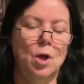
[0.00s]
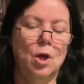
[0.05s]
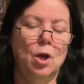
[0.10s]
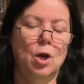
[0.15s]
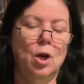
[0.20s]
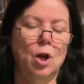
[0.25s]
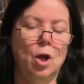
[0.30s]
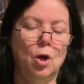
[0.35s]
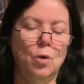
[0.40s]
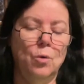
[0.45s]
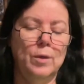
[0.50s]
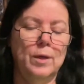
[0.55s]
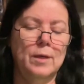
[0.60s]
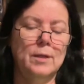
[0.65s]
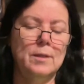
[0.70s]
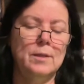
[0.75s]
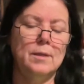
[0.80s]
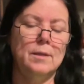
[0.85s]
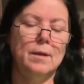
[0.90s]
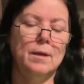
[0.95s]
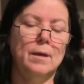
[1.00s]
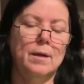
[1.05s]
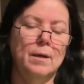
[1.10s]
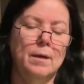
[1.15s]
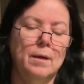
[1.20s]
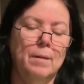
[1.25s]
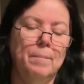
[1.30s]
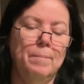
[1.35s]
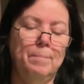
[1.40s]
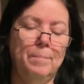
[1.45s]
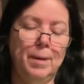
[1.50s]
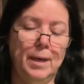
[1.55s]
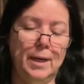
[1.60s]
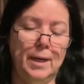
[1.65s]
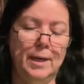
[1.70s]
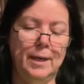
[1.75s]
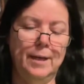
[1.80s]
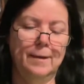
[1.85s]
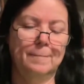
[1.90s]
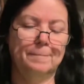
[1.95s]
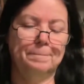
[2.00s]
Lotus. B.